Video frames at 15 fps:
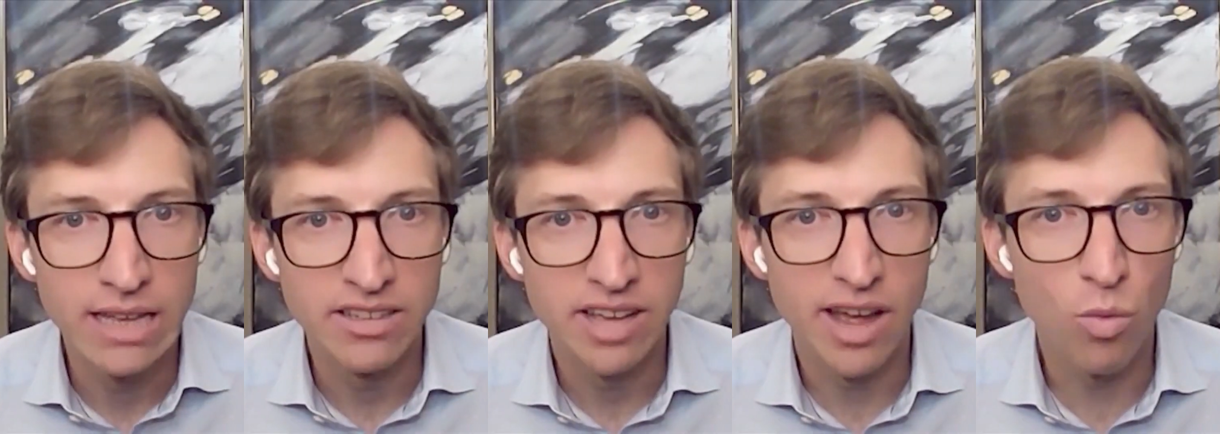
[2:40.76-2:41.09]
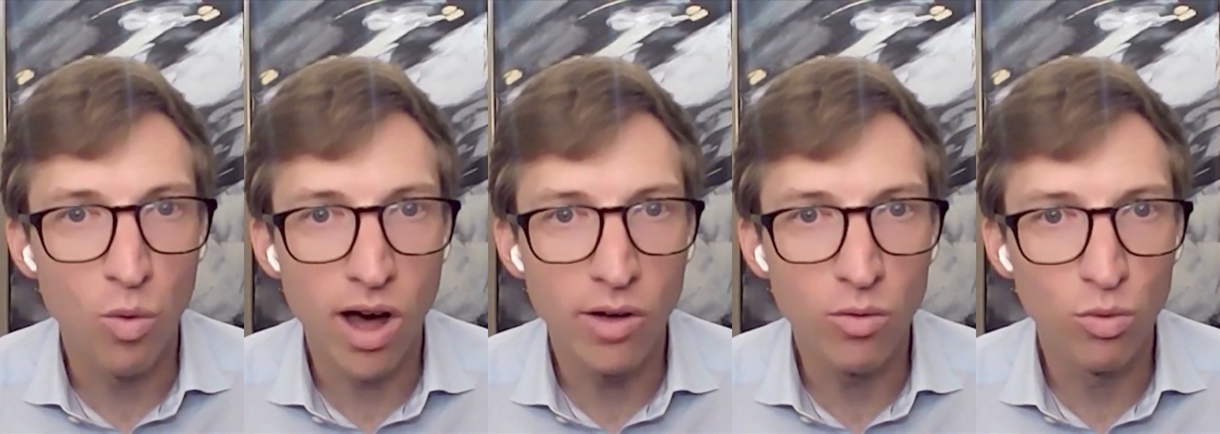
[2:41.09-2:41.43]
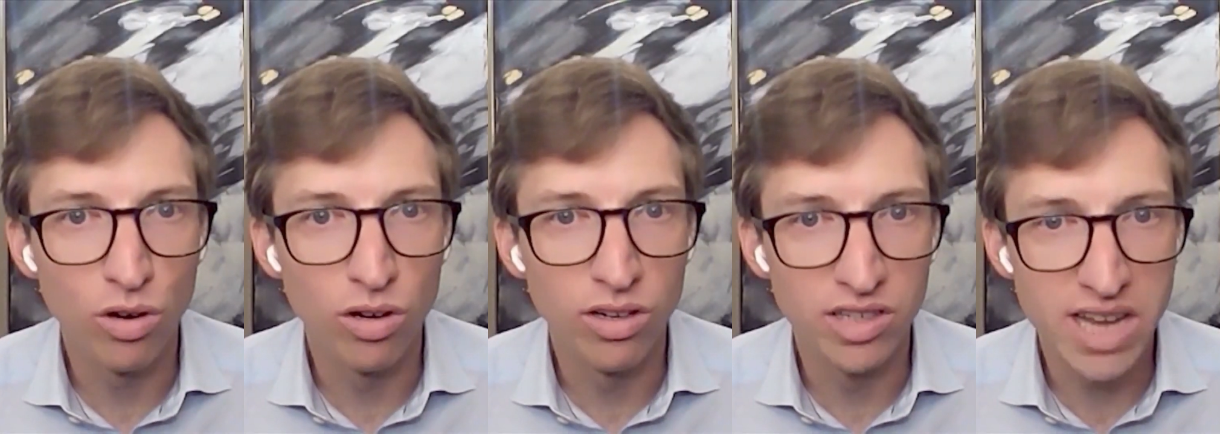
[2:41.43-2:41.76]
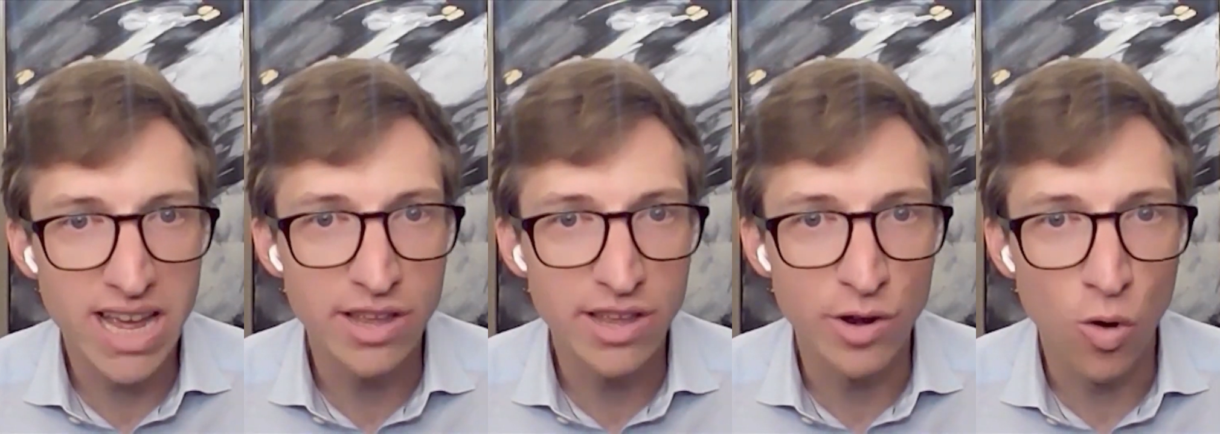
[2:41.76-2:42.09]
Taiwan were
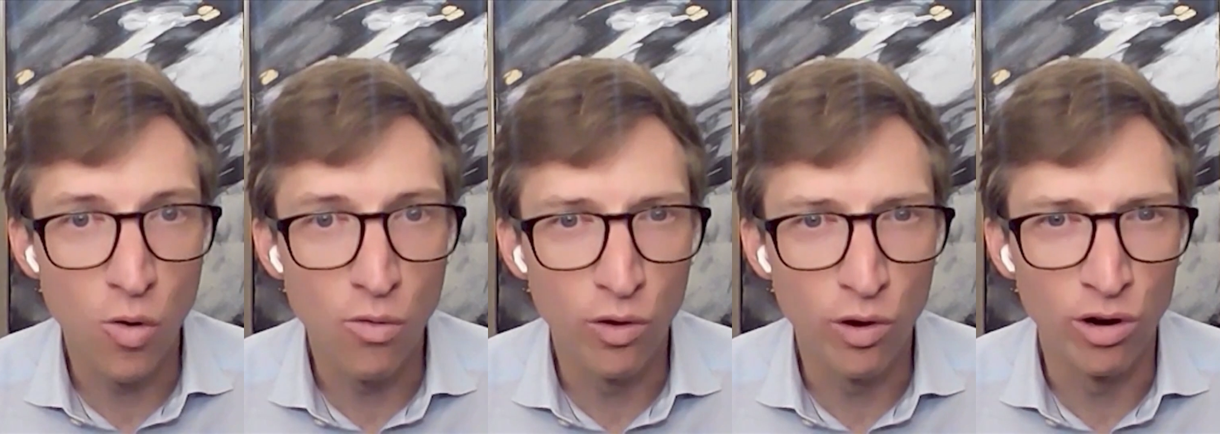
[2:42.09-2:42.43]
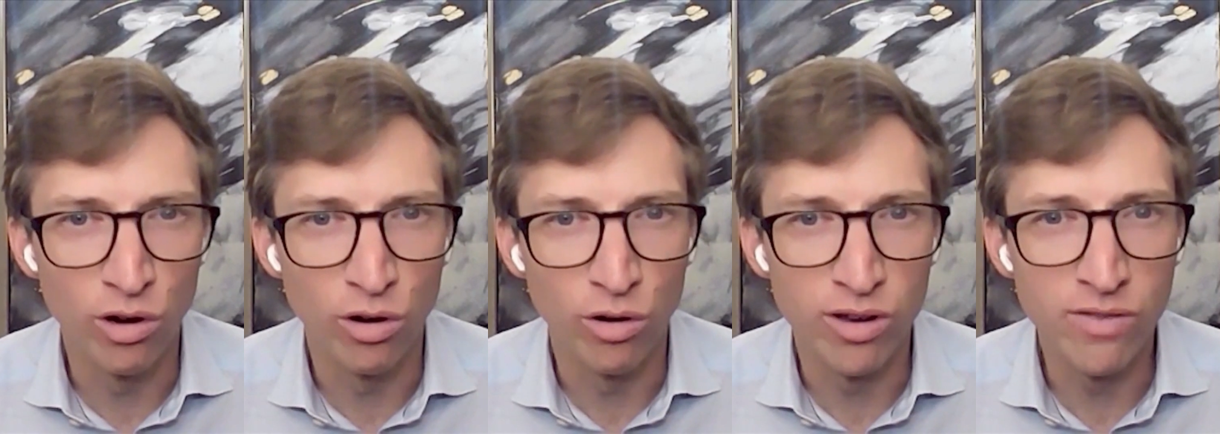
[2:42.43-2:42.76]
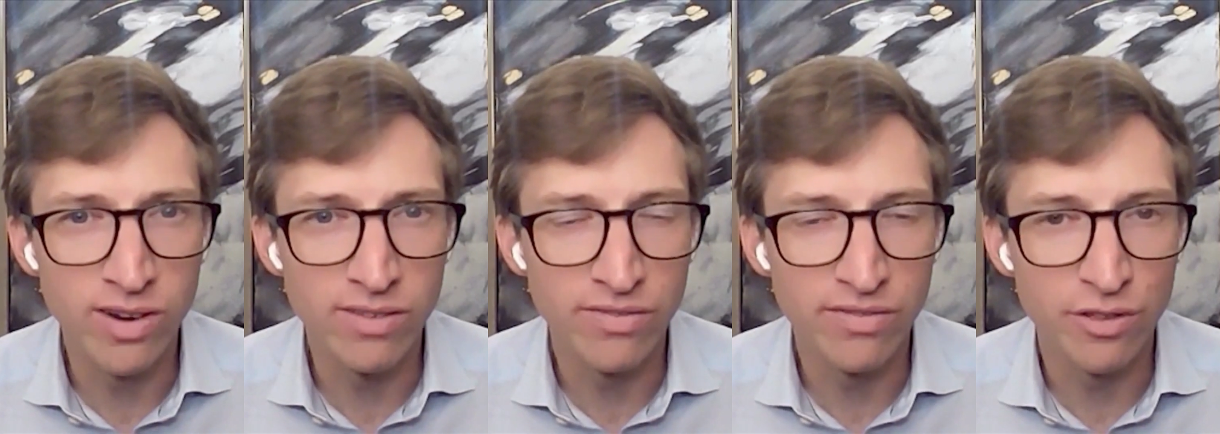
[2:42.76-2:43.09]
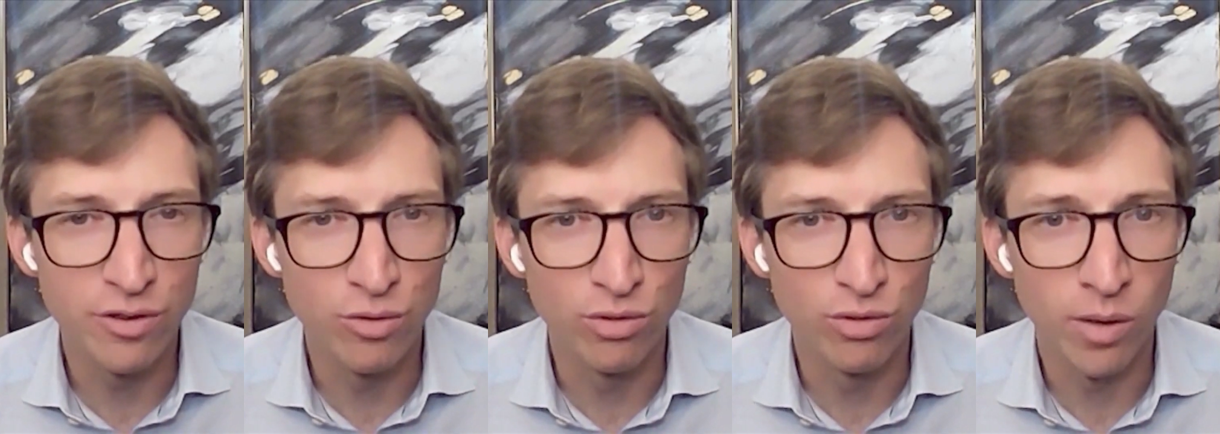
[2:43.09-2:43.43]
taken over, or even if there,